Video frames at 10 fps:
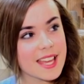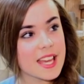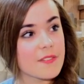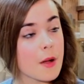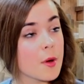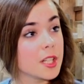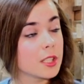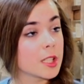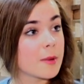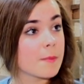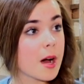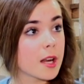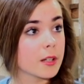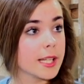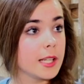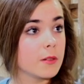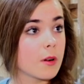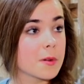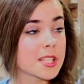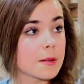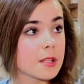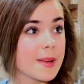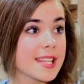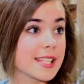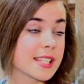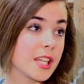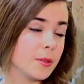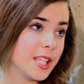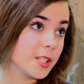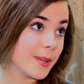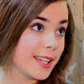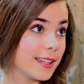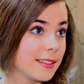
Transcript: If I wanted to learn about pottery, what were some of the basics that you would teach me?